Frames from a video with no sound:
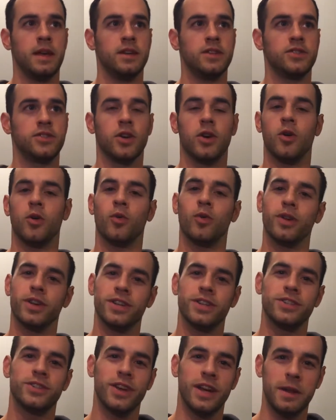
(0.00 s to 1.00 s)
So we're
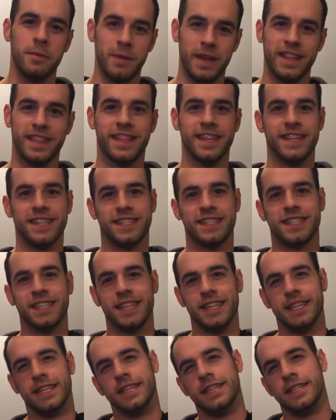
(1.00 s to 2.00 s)
going to try to make this
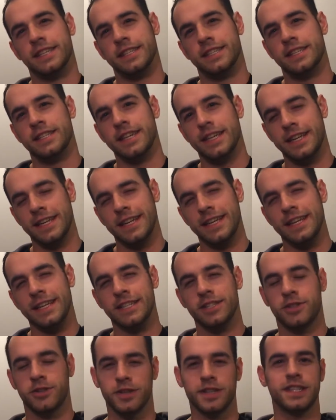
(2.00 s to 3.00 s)
as
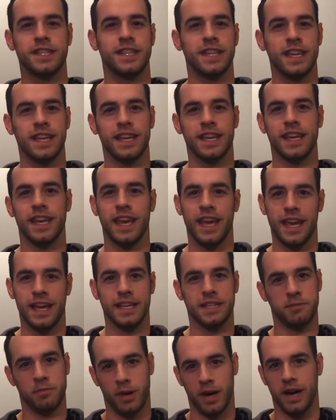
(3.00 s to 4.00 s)
interesting
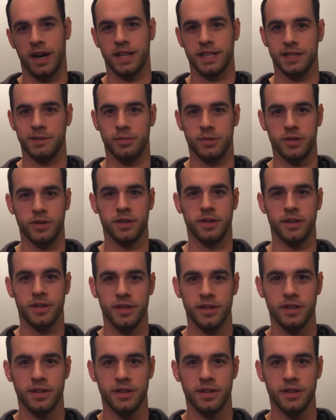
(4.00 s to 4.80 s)
as possible.